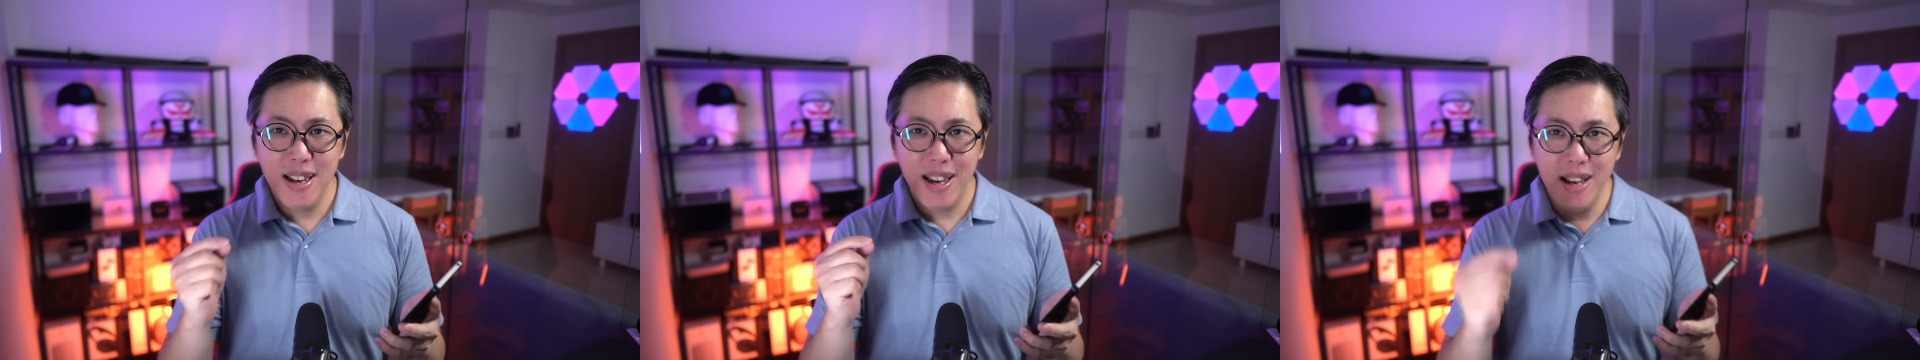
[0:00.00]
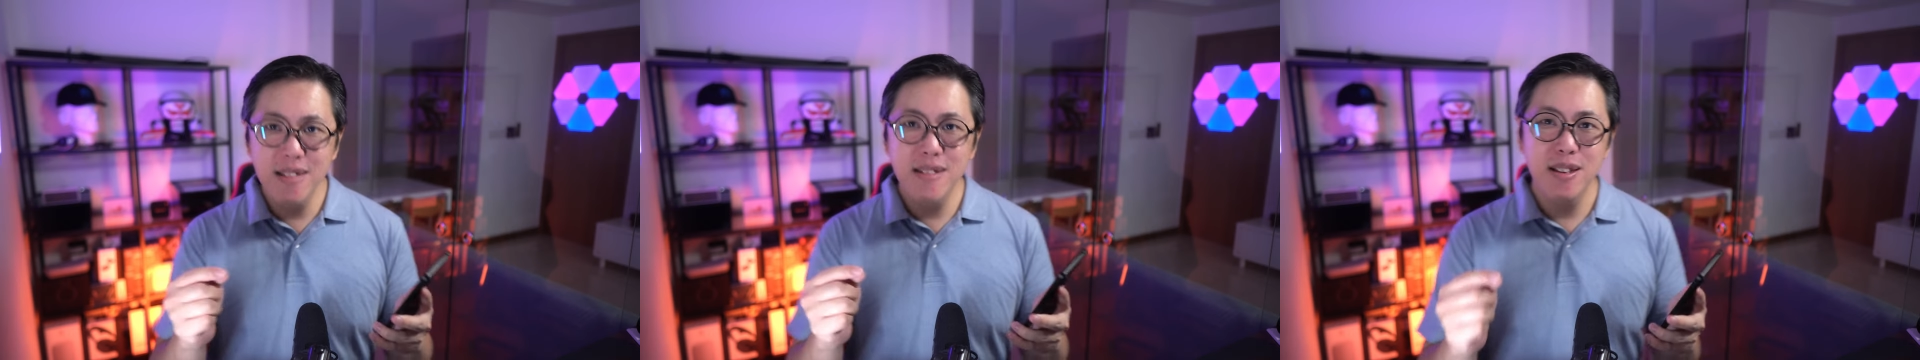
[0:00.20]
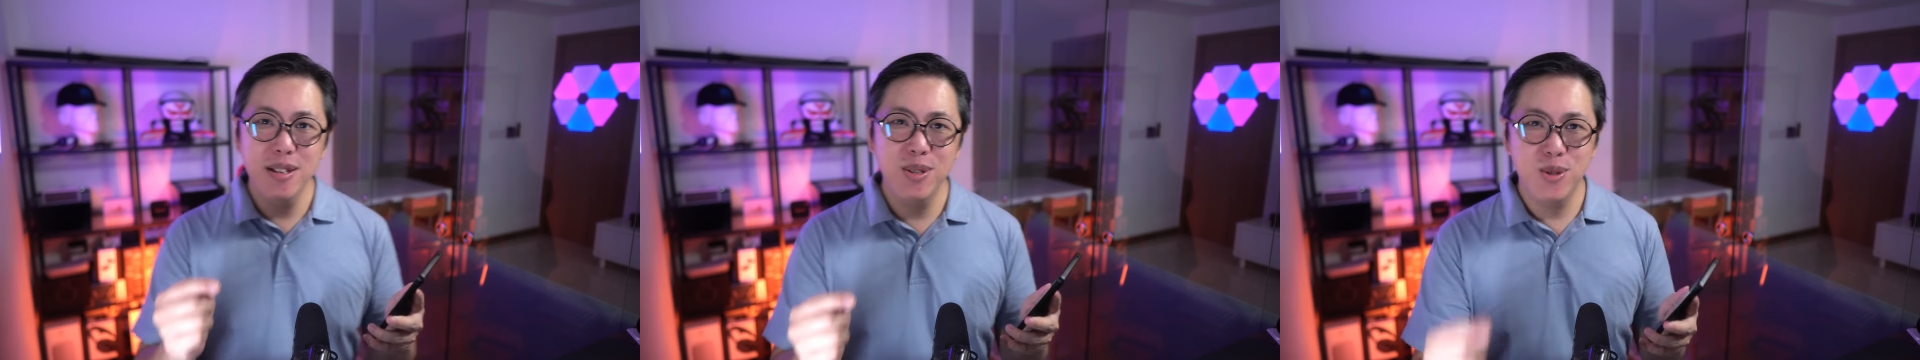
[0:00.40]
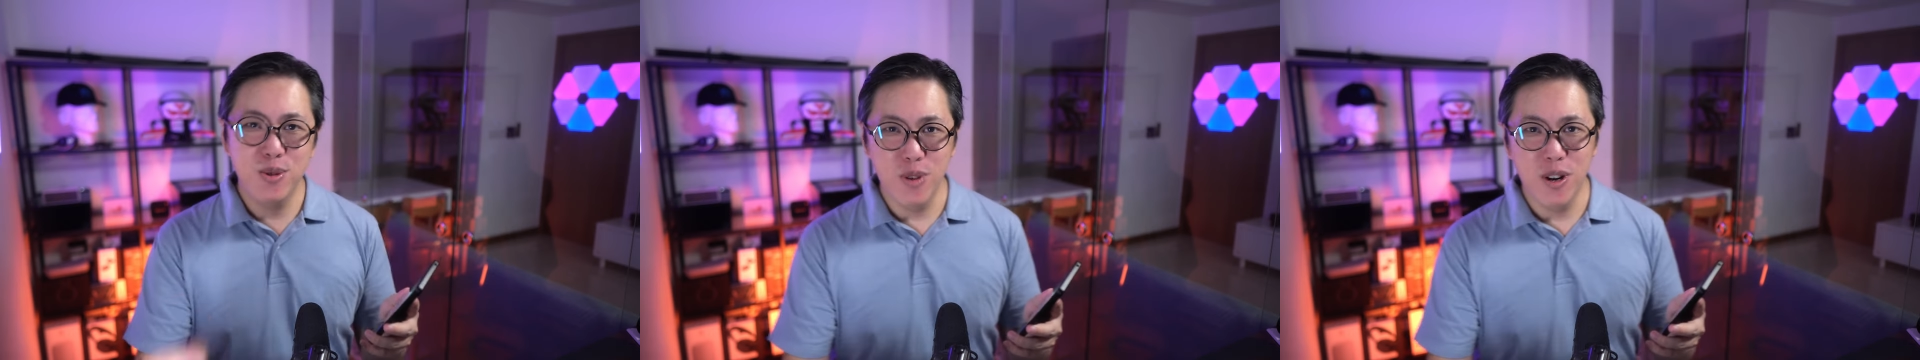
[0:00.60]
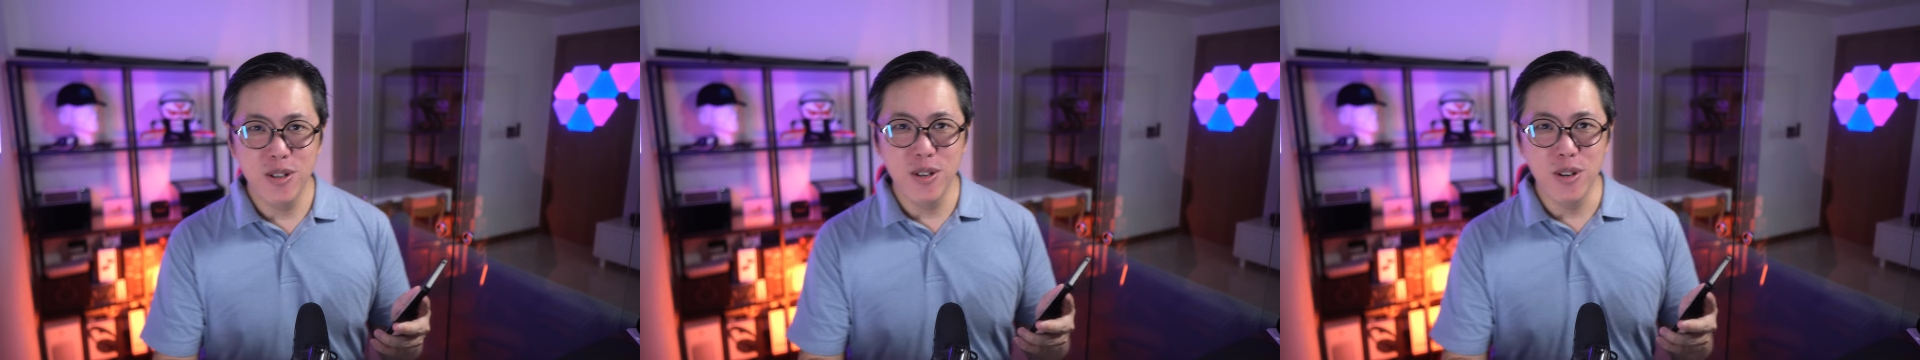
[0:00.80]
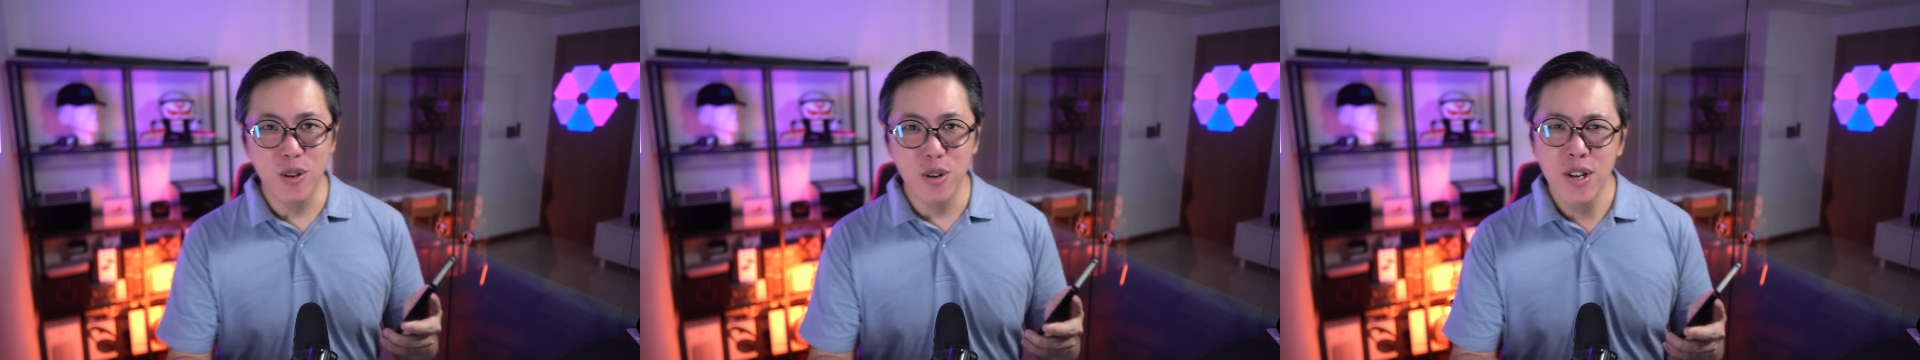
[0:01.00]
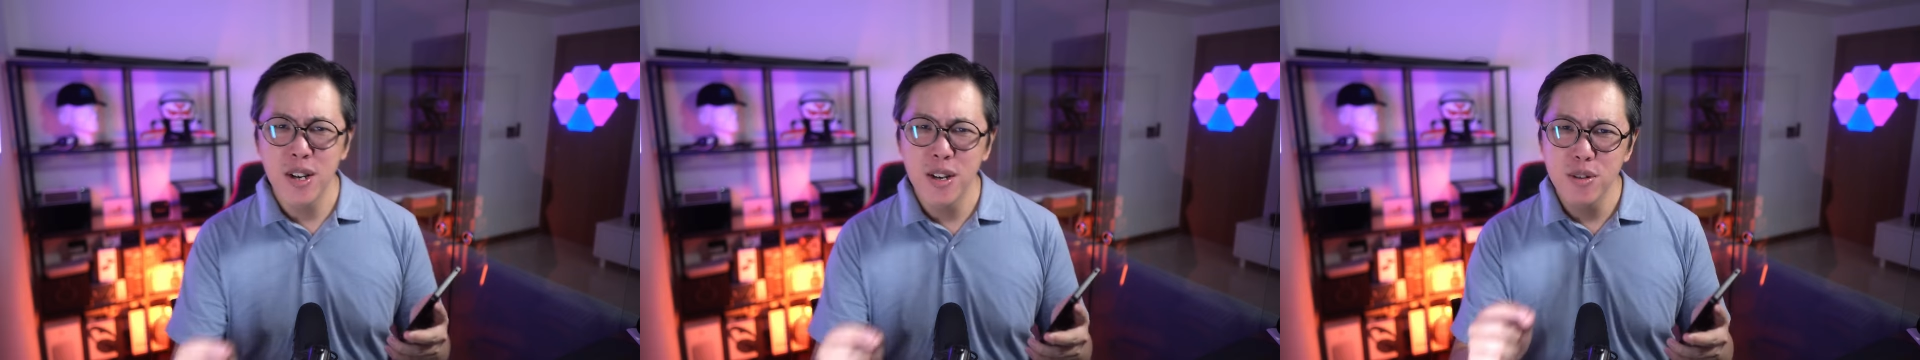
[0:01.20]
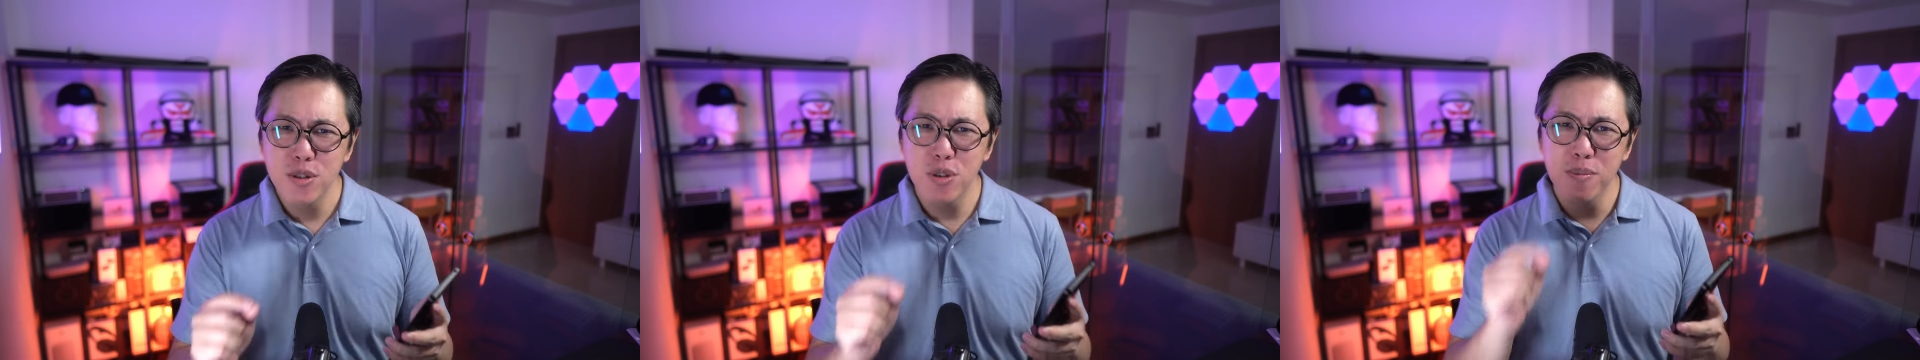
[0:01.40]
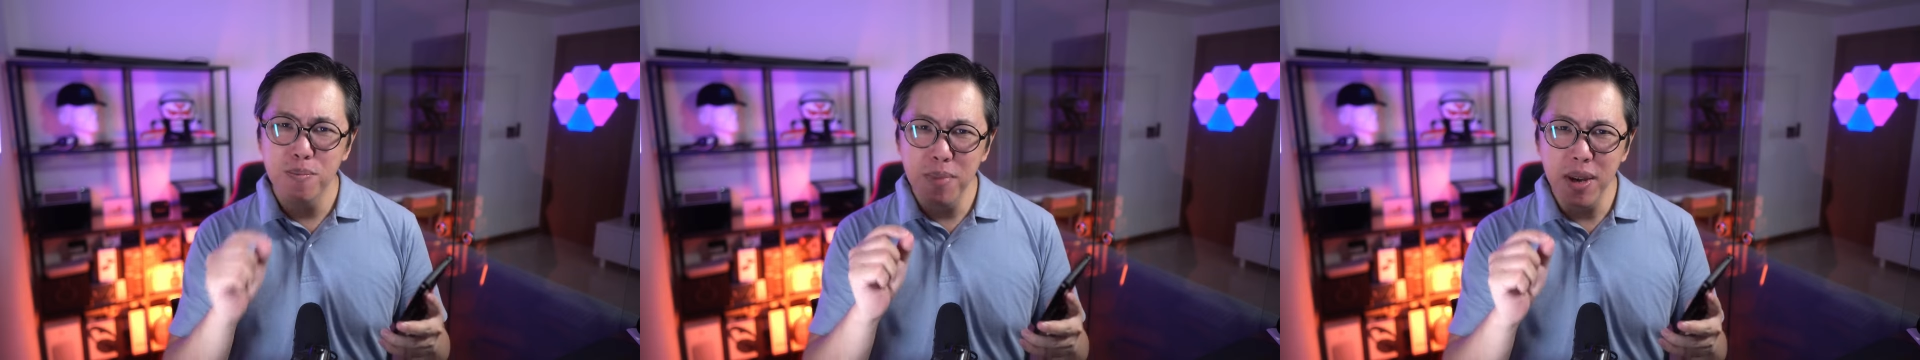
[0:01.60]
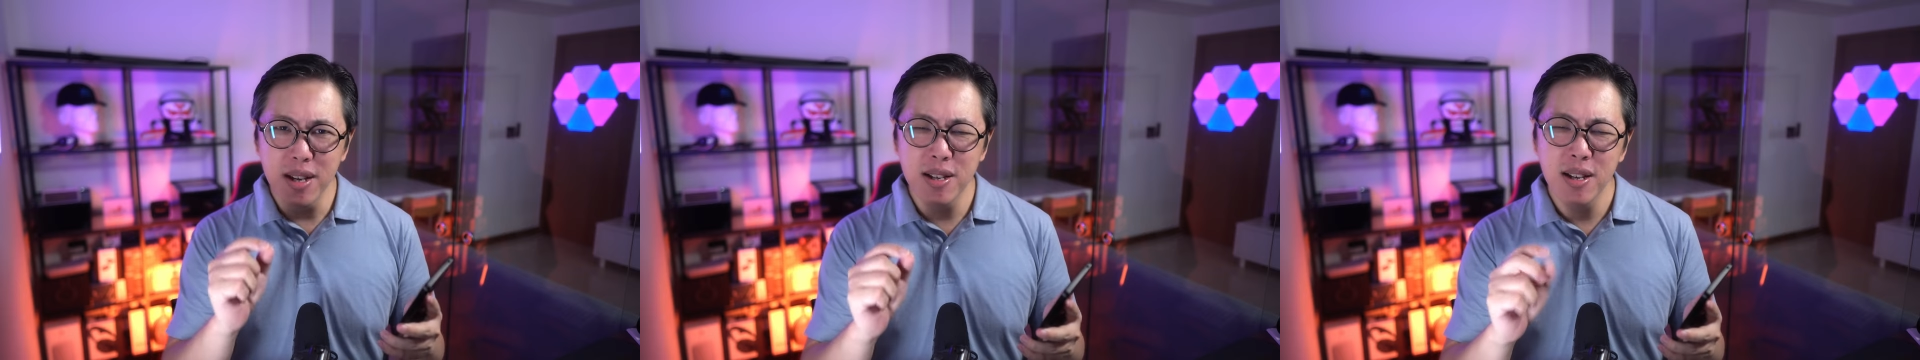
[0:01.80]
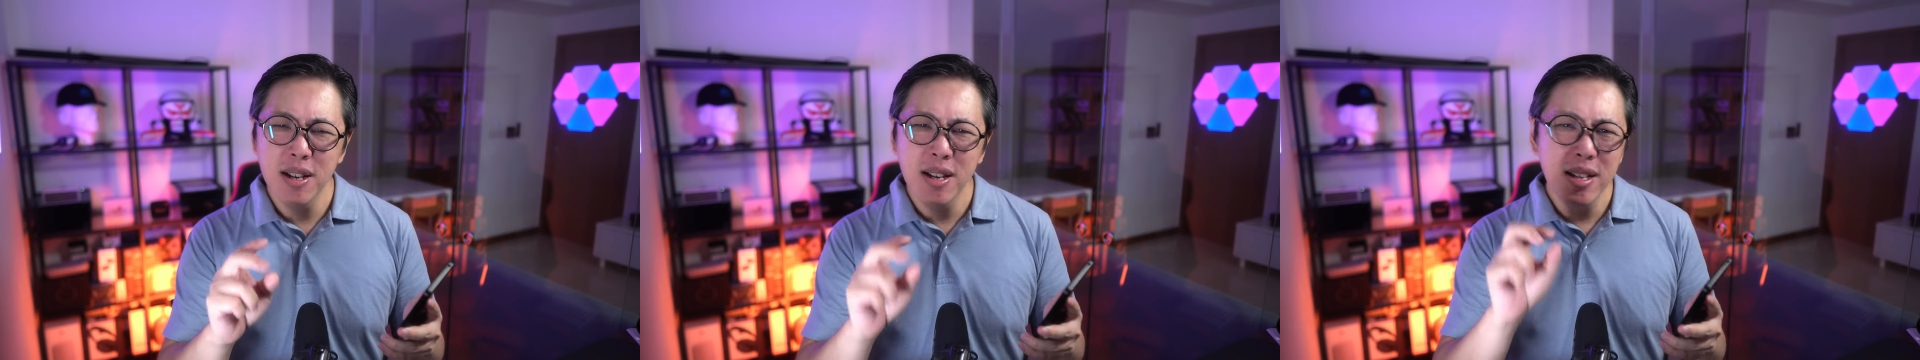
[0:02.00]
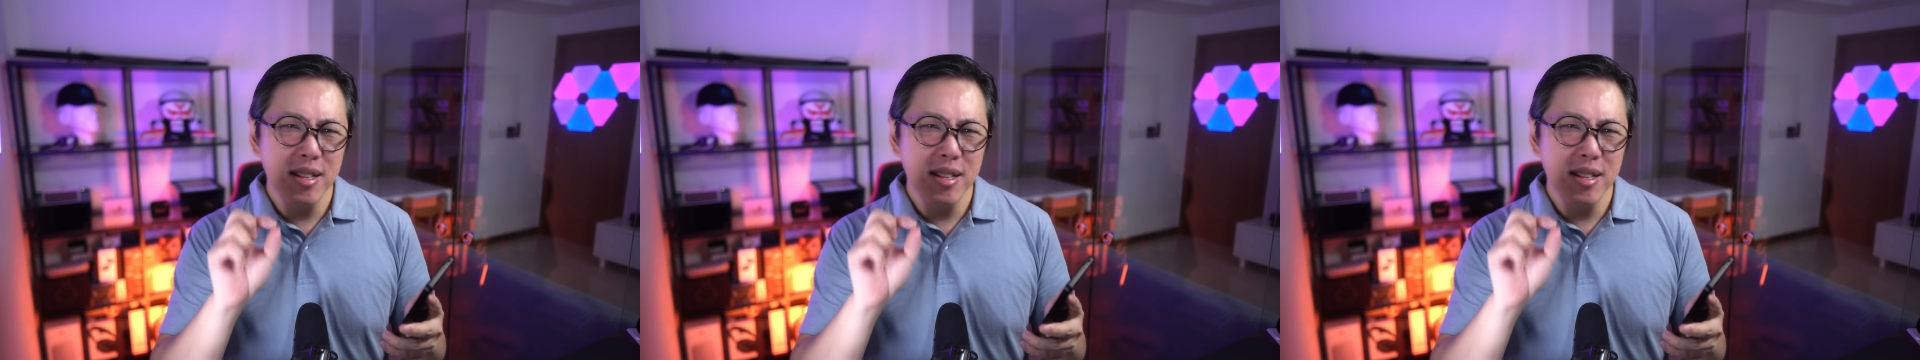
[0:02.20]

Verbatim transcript: in this struggle to make